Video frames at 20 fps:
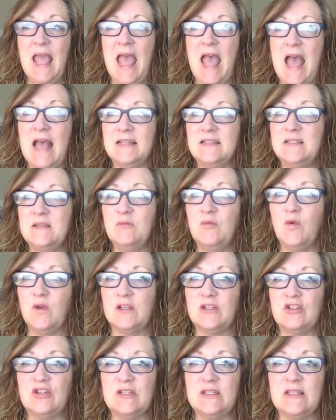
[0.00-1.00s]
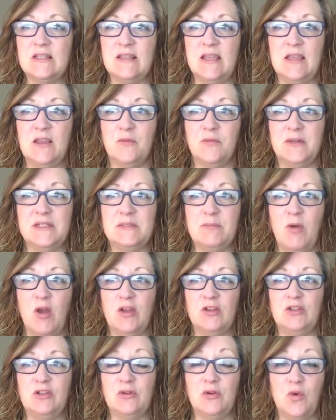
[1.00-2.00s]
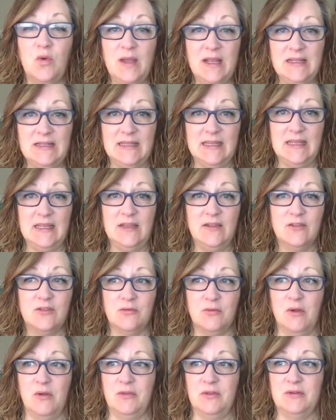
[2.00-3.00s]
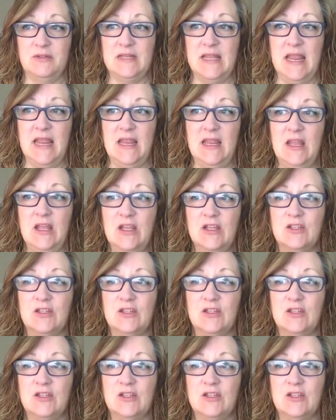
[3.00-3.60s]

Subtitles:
Ask them questions that they can respond to quickly throughout their day.